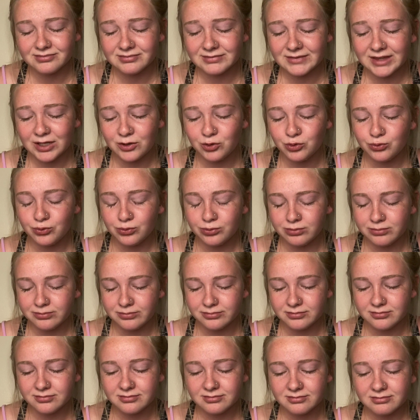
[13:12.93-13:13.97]
It
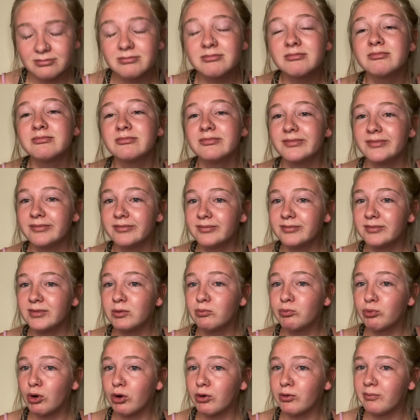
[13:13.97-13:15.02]

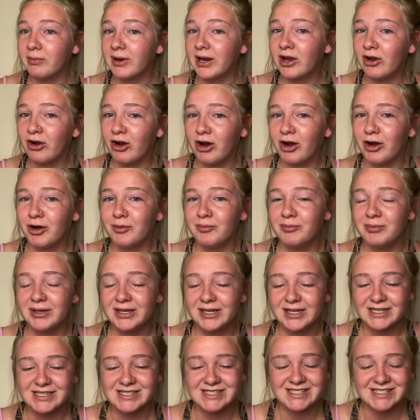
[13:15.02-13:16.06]
broke my heart
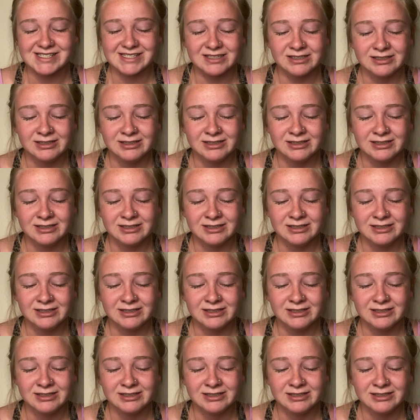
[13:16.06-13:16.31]
because